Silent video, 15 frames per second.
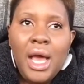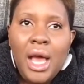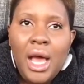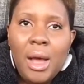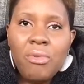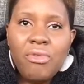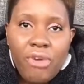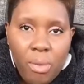
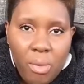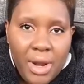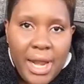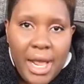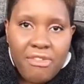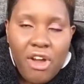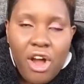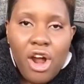Um, from what
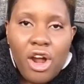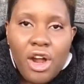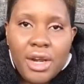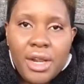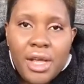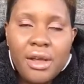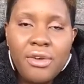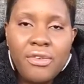I've
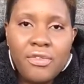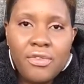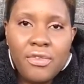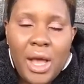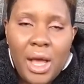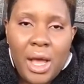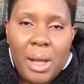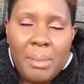heard
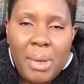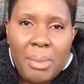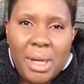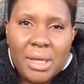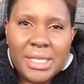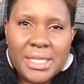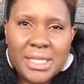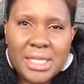um,
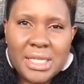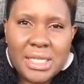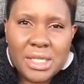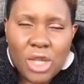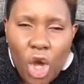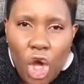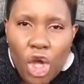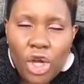about this
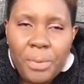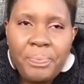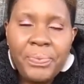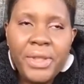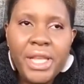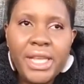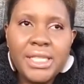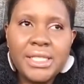song,
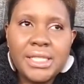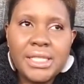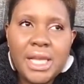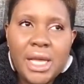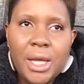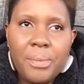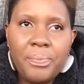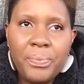it's
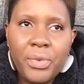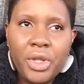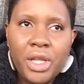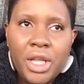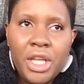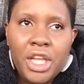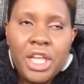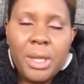um,
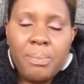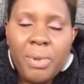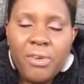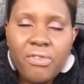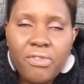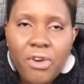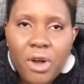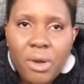he
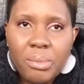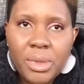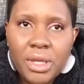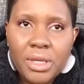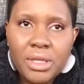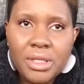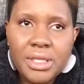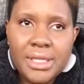performed
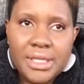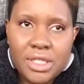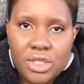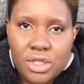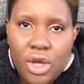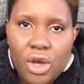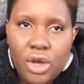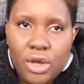this
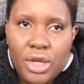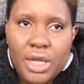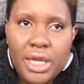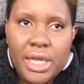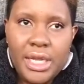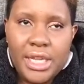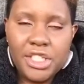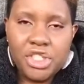song
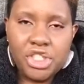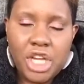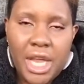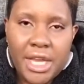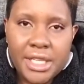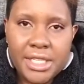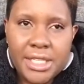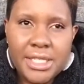in a
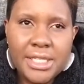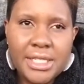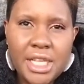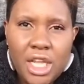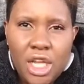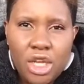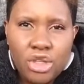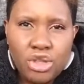Chinese
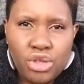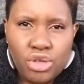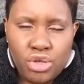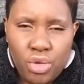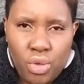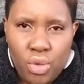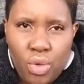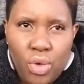
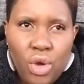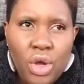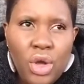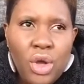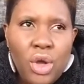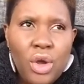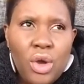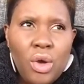show
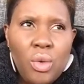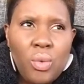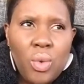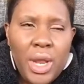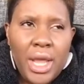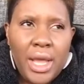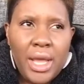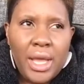
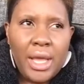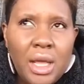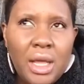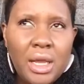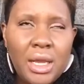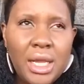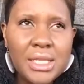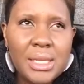where
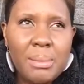there's